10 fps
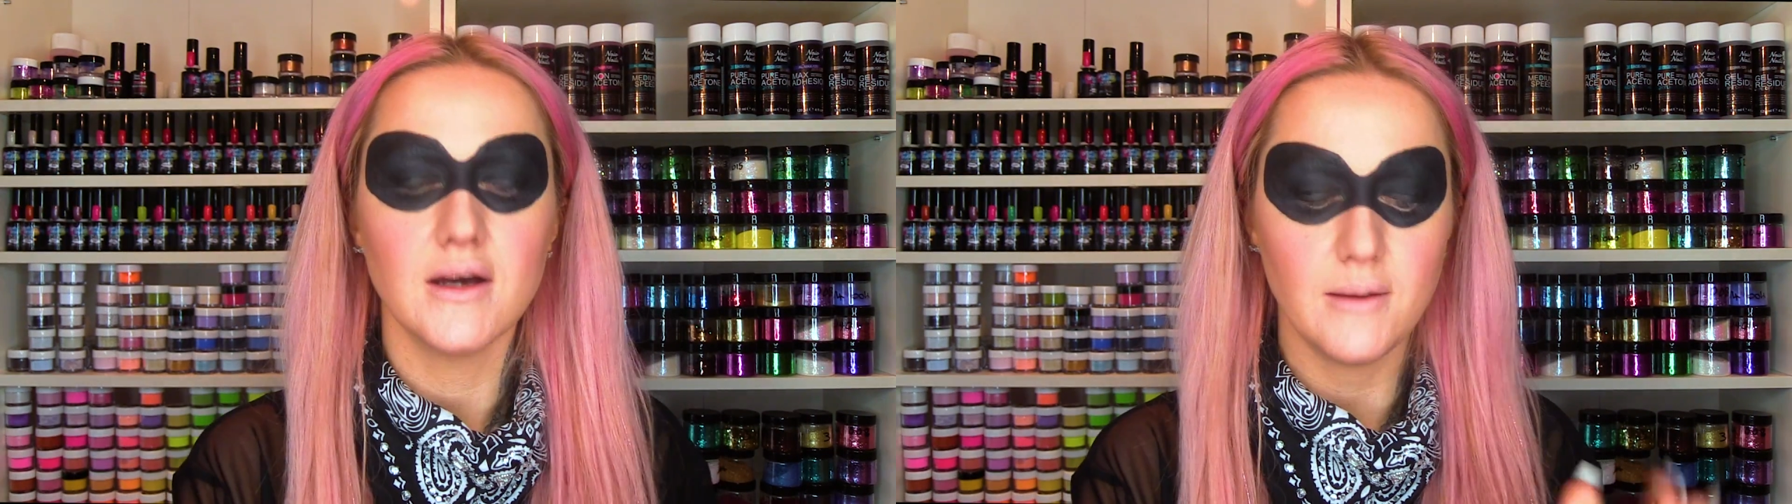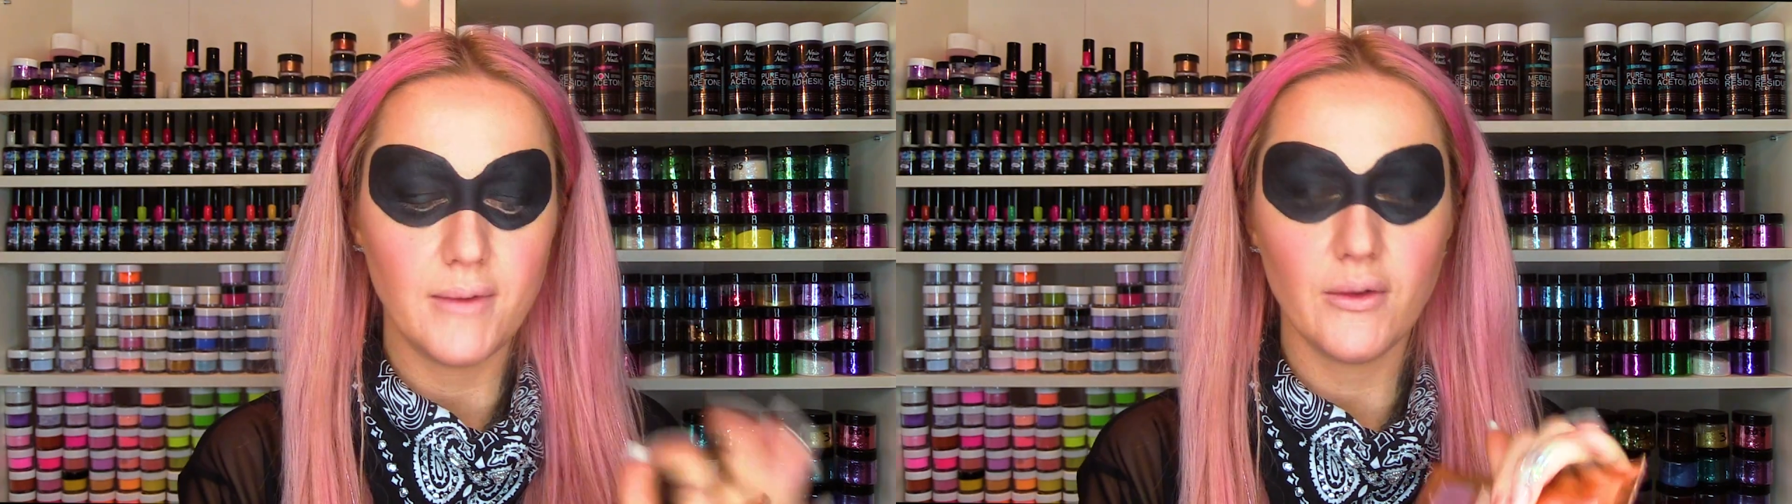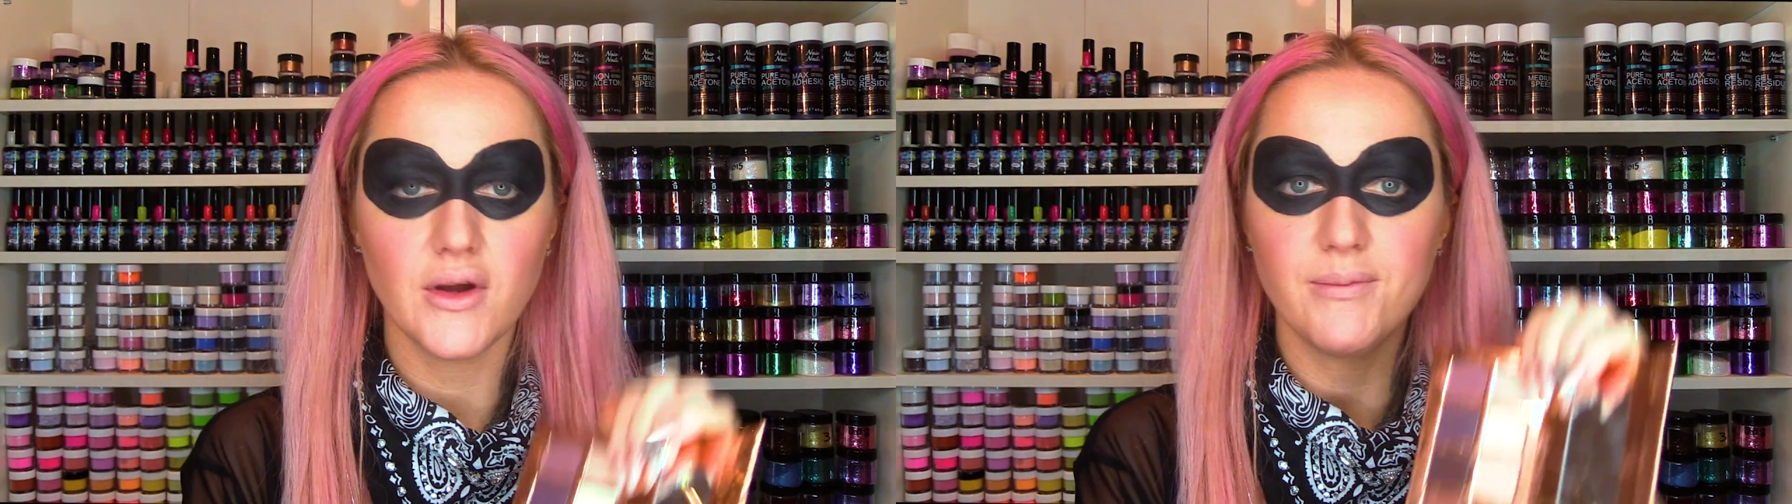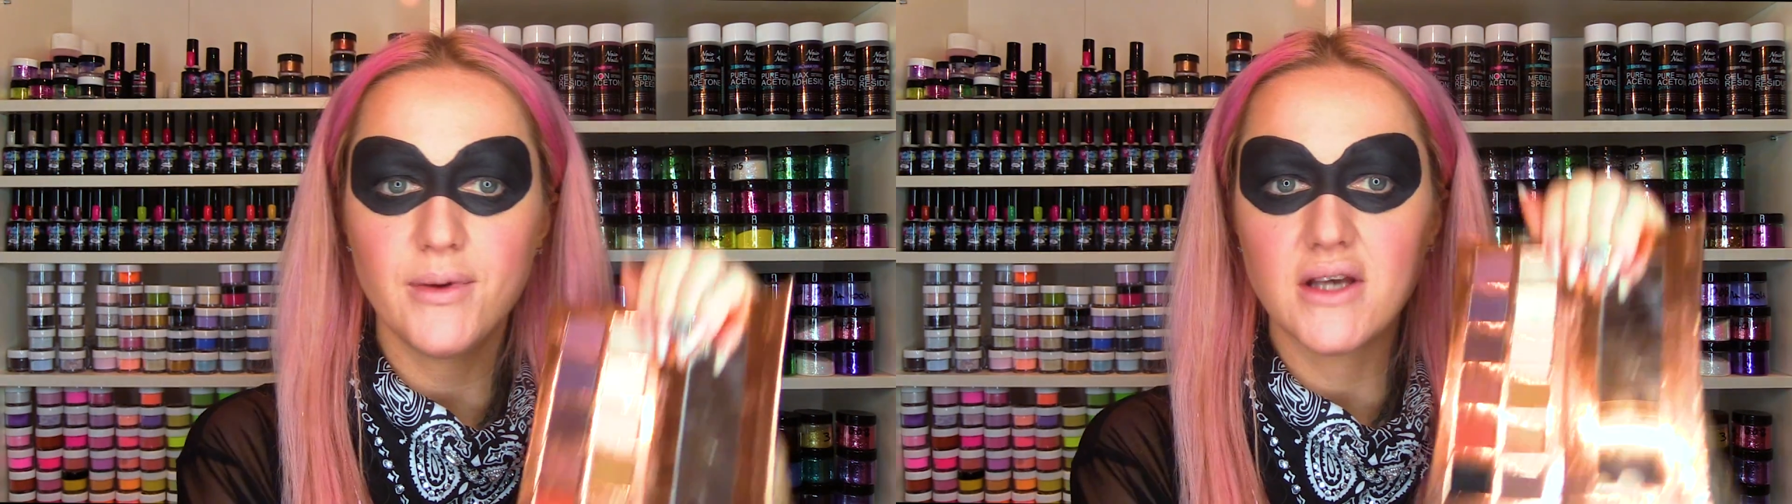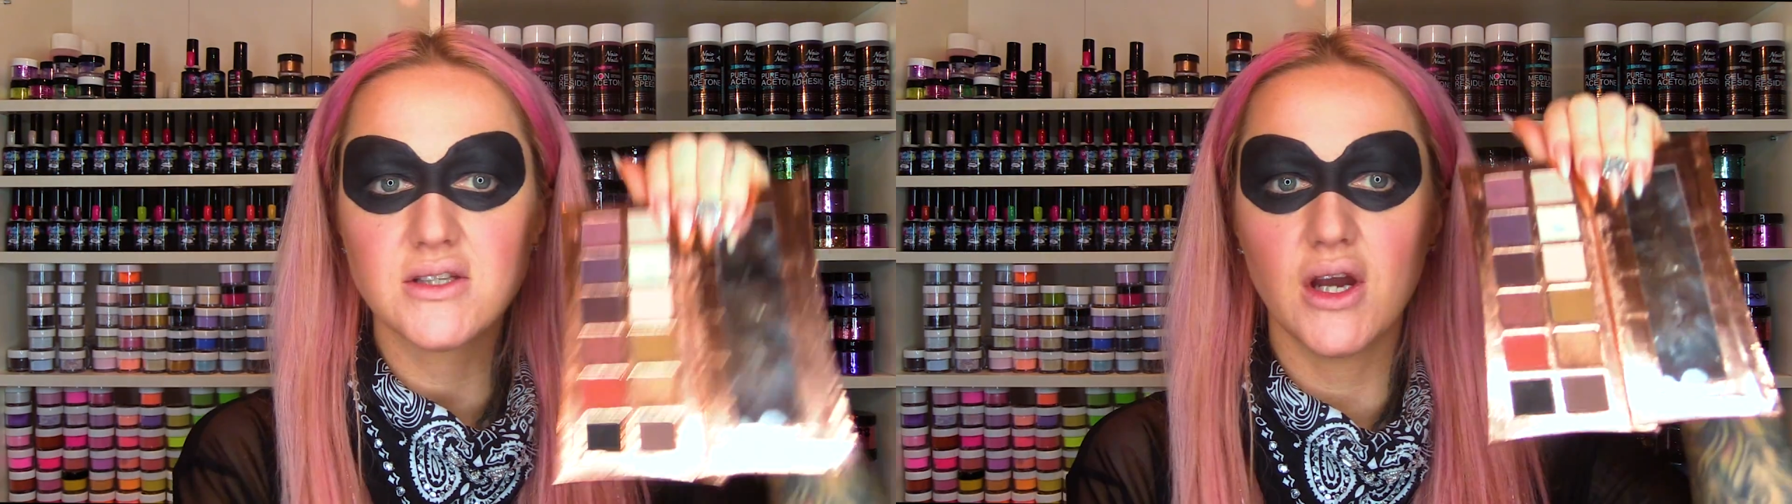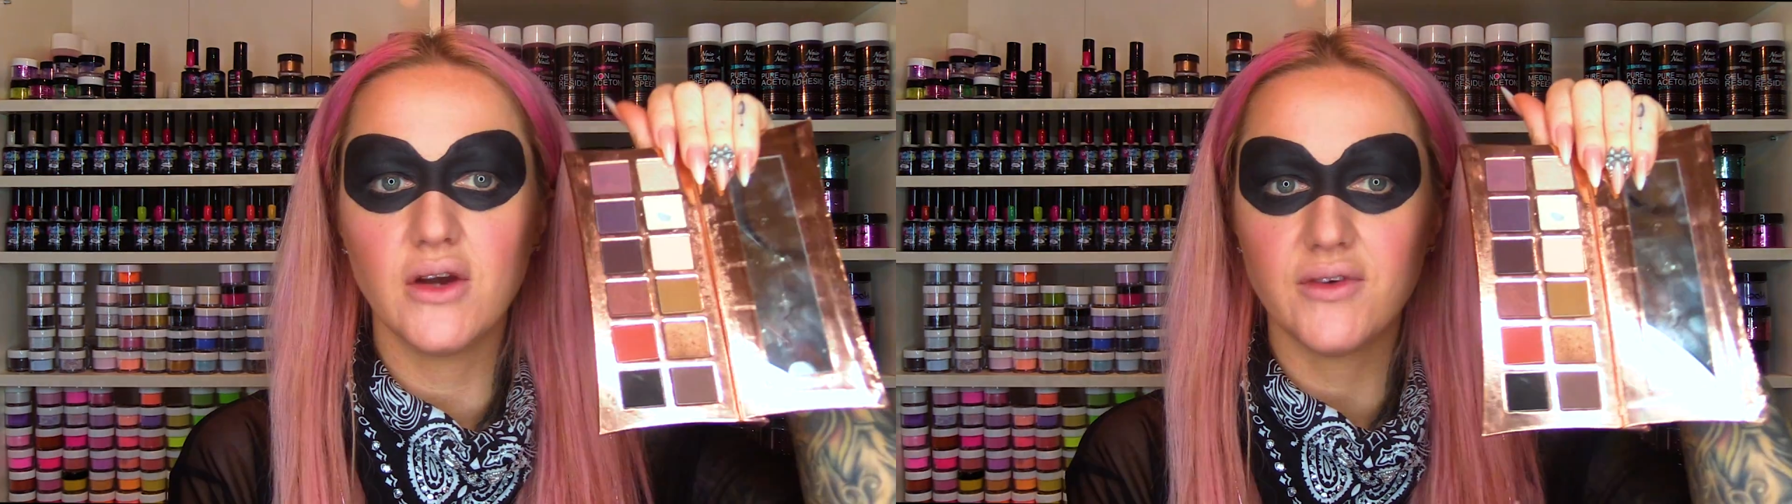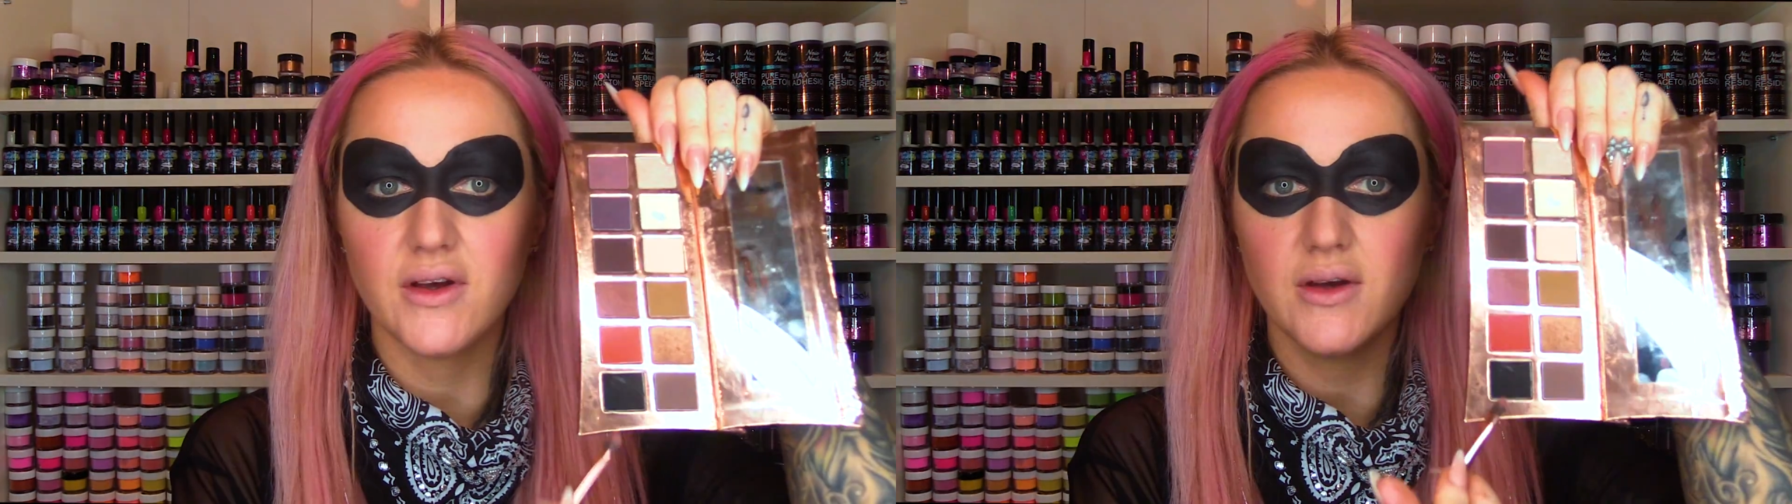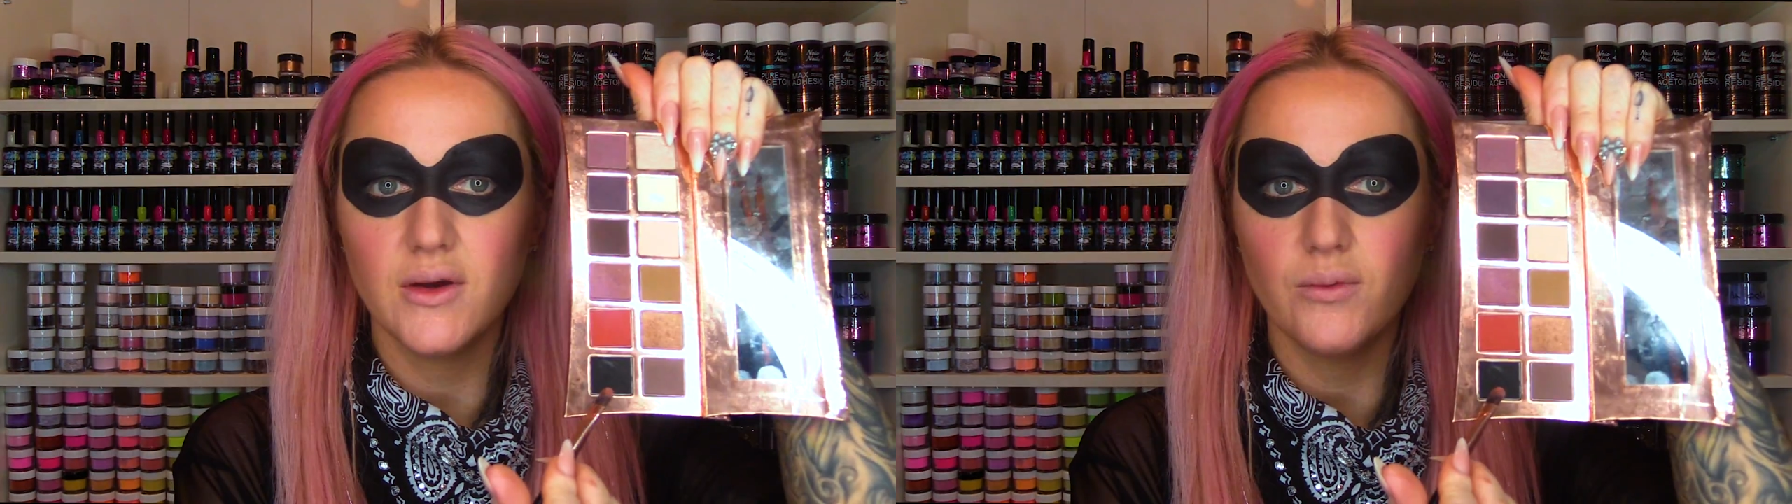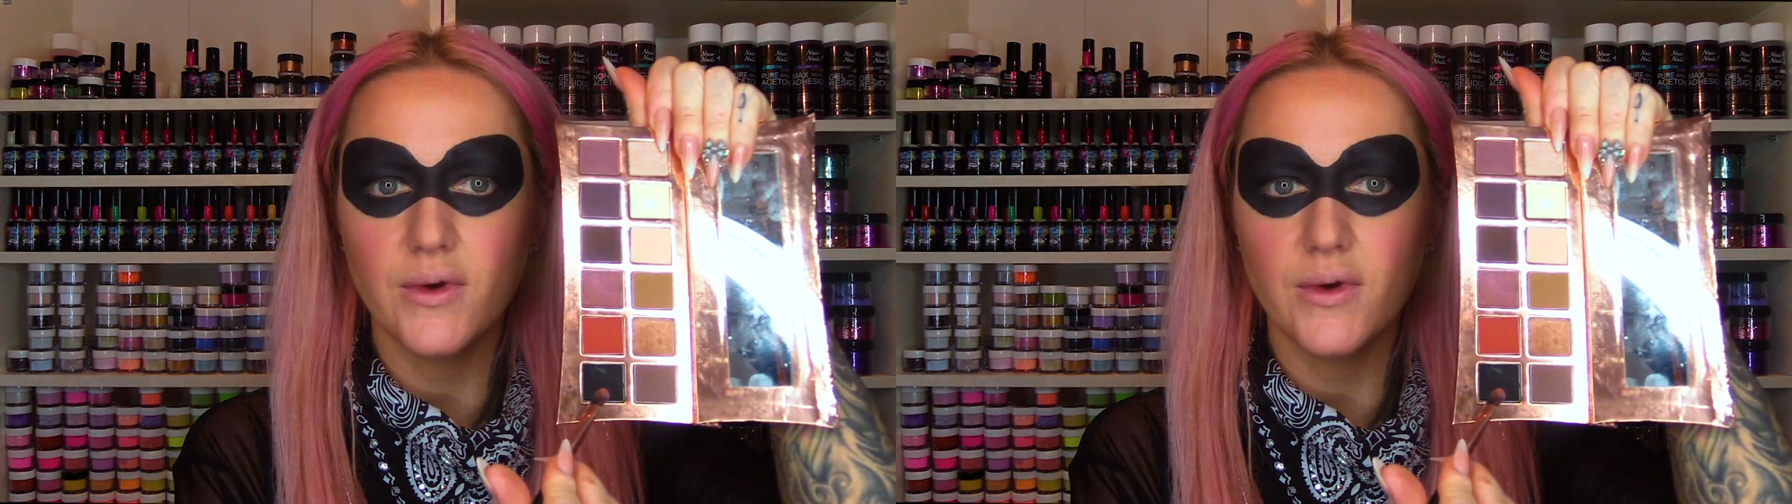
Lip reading: I'm now going to press over